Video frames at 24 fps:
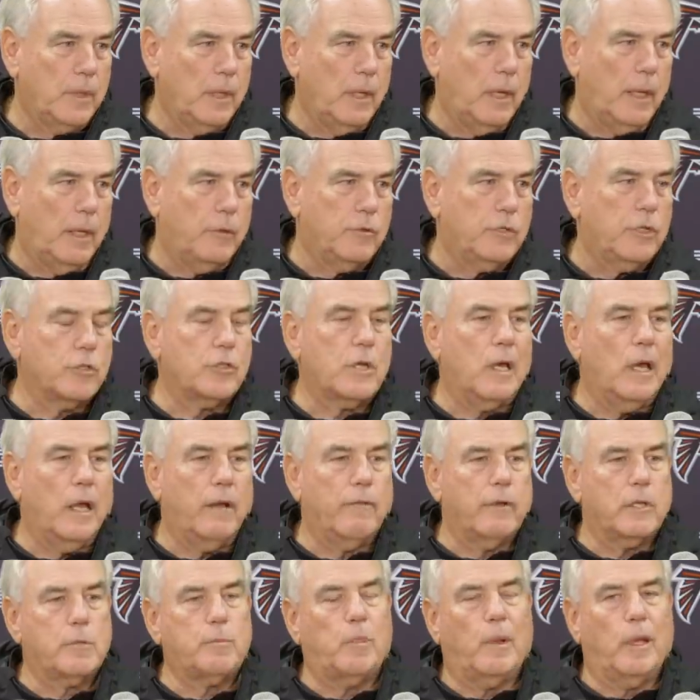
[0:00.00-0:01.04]
and just kind
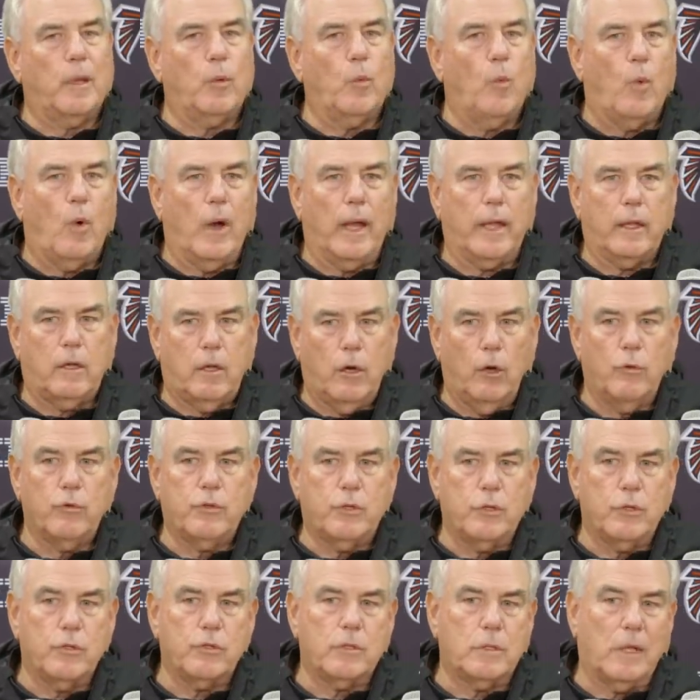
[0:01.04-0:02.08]
of explain why
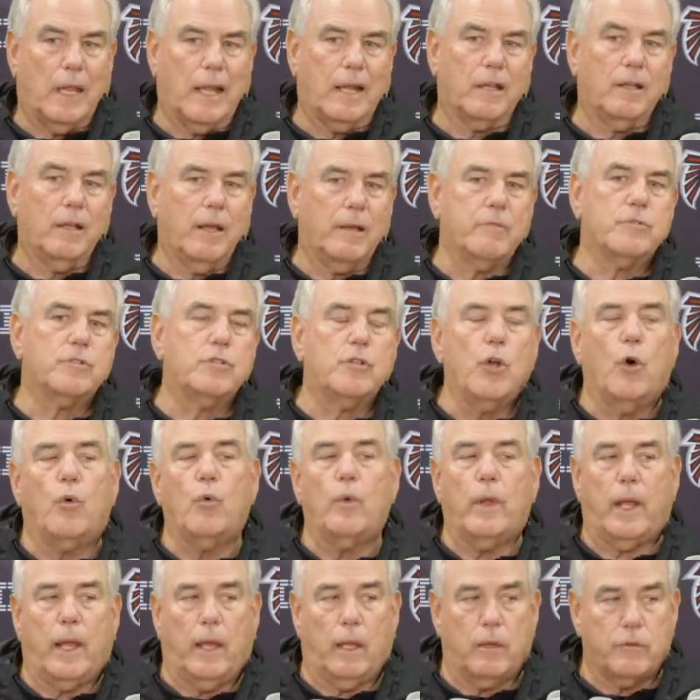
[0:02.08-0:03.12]
coaches a lot of times
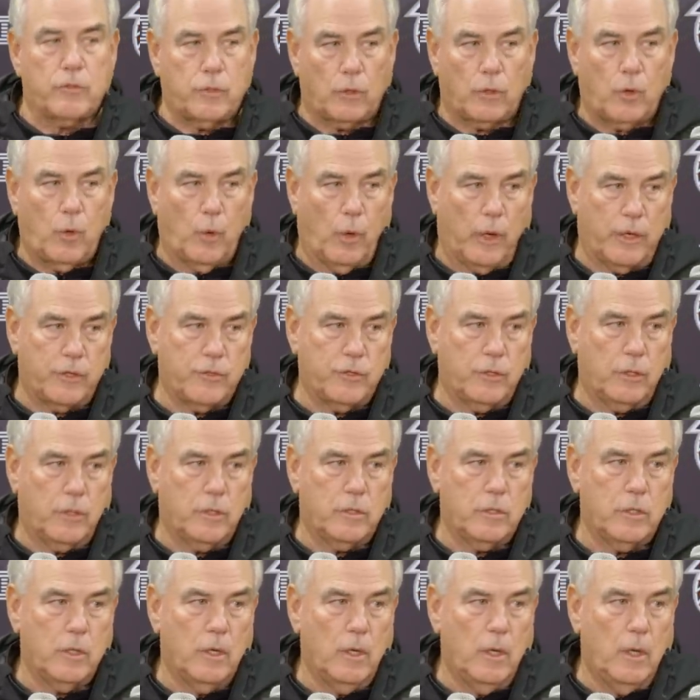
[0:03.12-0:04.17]
don't answer
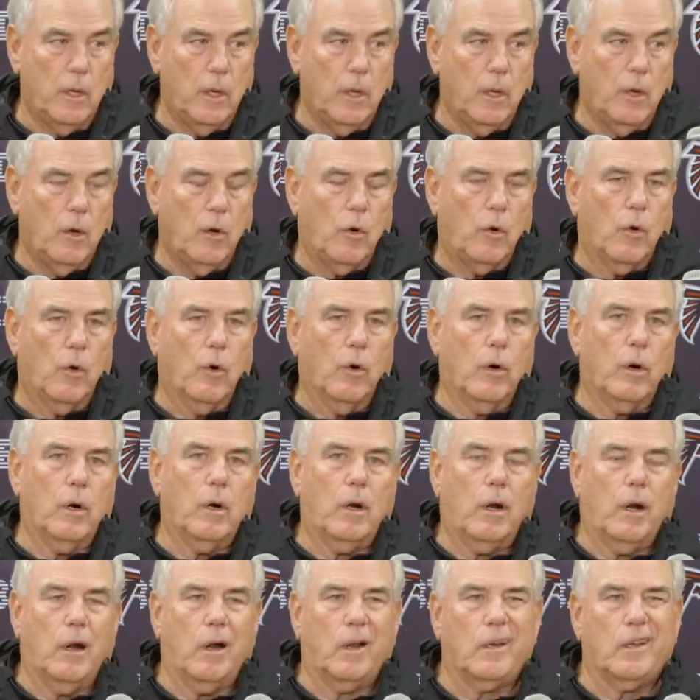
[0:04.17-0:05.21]
questions or
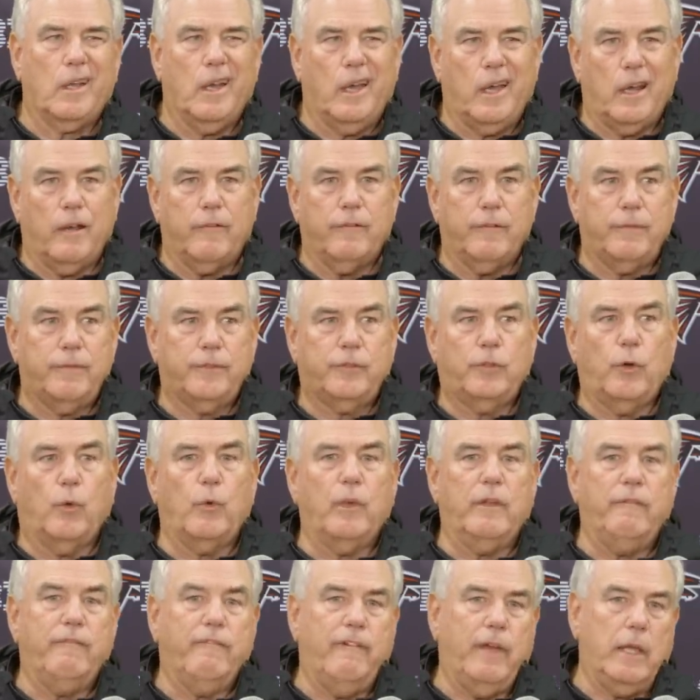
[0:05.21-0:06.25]
are kind of so
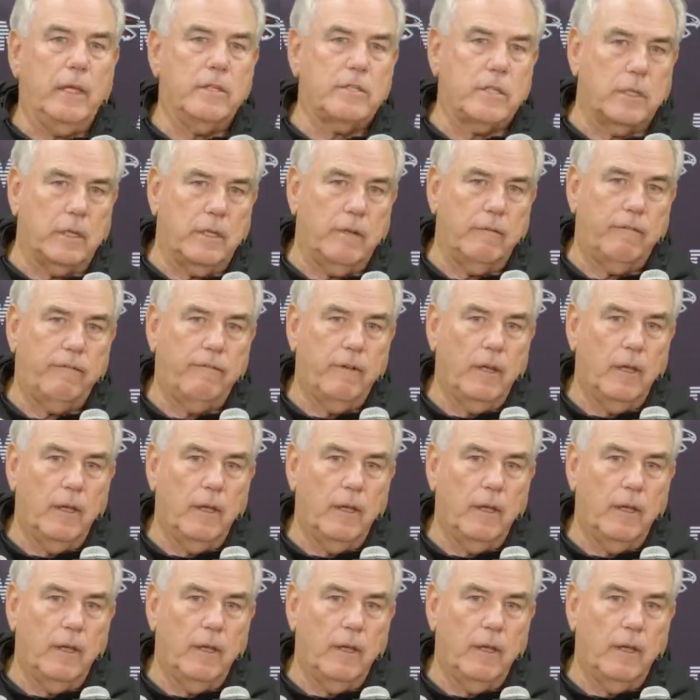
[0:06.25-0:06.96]
evasive